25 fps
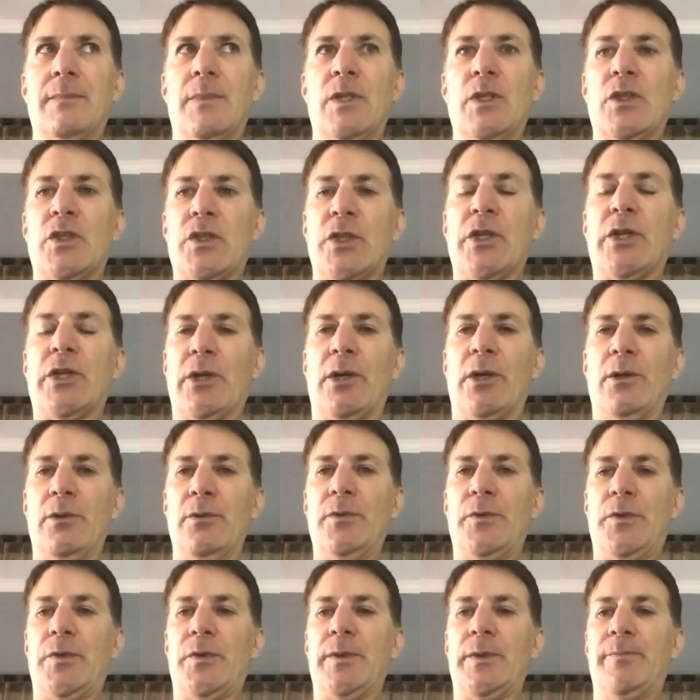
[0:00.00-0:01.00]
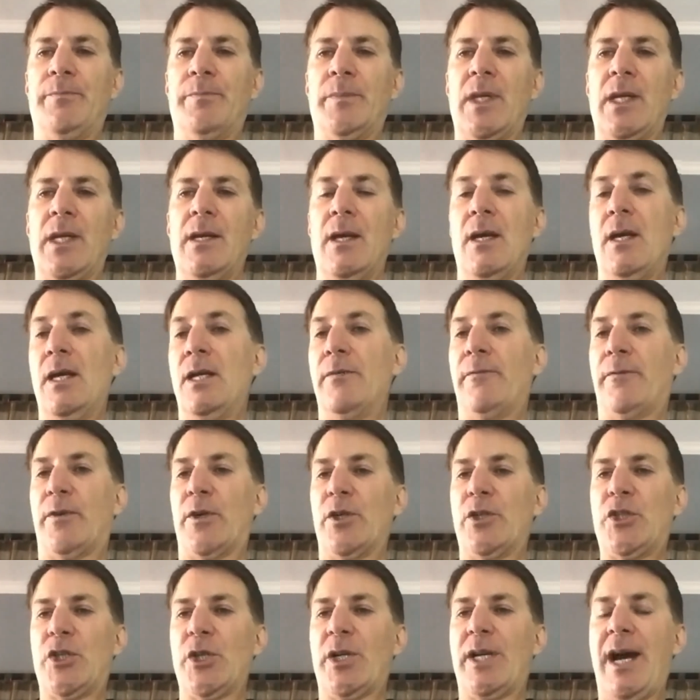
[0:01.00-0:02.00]
serve.
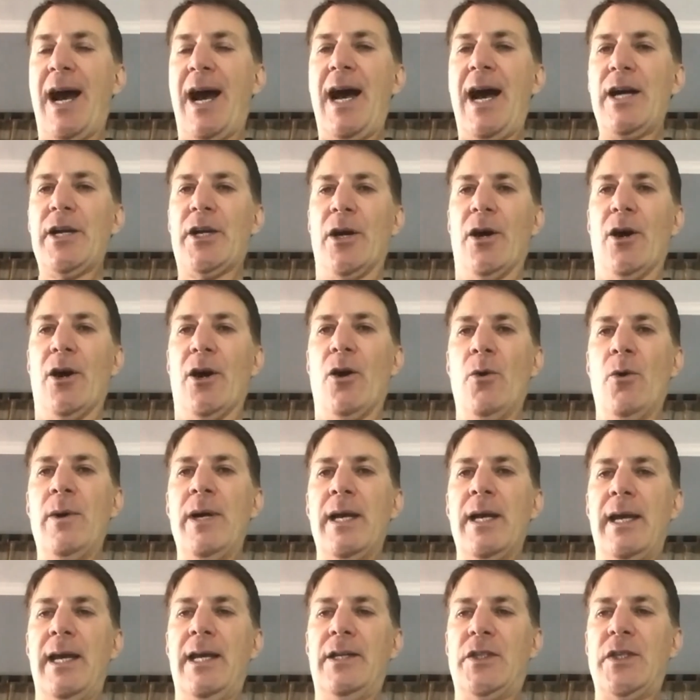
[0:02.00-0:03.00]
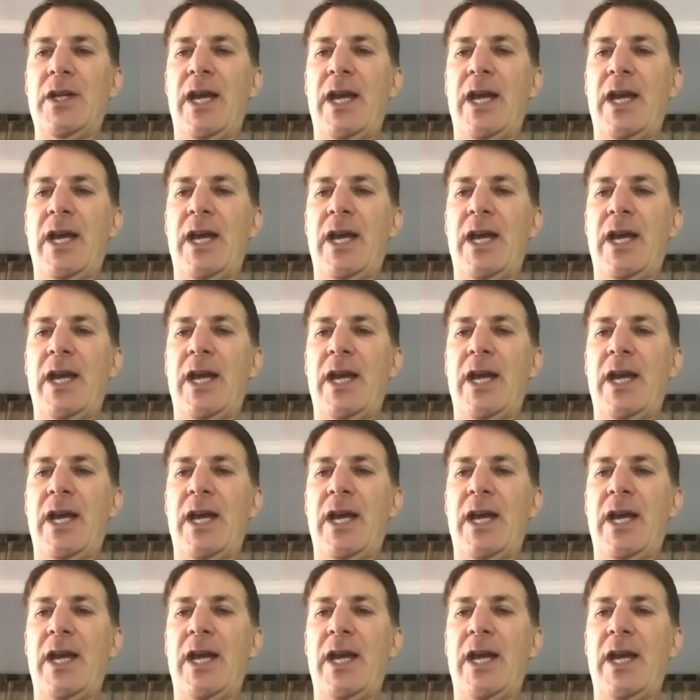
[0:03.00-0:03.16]
For Chicago, it's